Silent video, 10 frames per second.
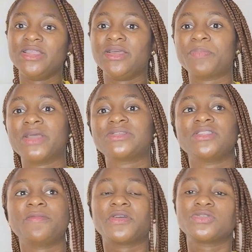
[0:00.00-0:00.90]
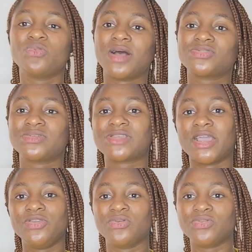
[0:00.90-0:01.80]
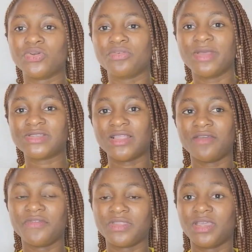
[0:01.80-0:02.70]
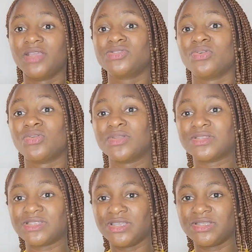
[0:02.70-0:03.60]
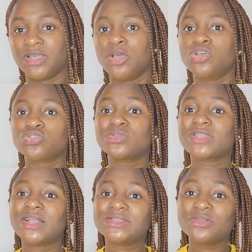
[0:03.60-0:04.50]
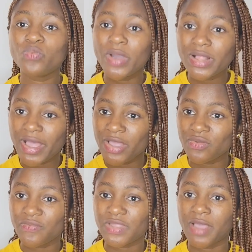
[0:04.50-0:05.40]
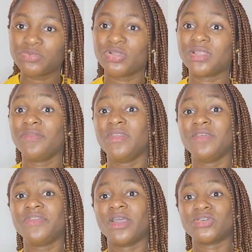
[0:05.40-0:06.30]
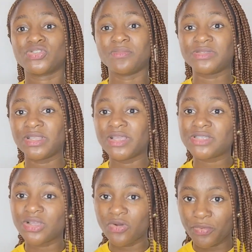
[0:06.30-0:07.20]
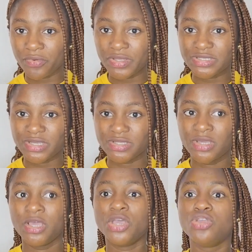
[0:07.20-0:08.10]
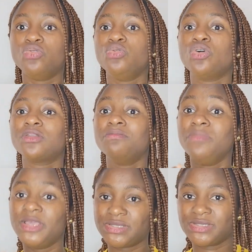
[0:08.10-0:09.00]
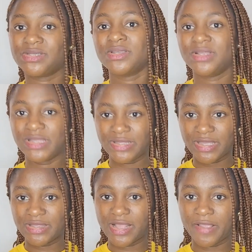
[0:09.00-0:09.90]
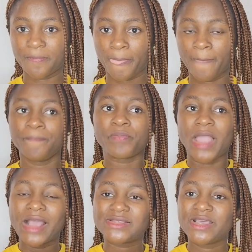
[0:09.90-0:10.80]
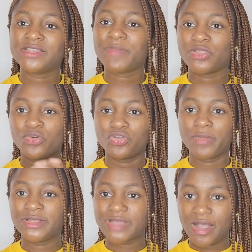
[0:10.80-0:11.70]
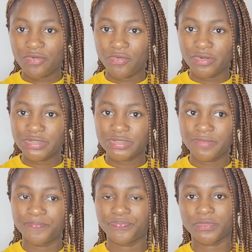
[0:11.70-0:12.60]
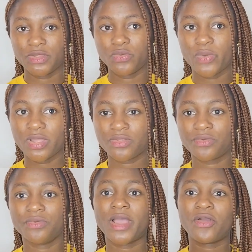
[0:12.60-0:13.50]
They might say the person who has to sign your documents and everything is not on seat. So start it well ahead of time, so that even if there are some delays incorporated, you will not miss the deadline. I sent my documents across. They went through.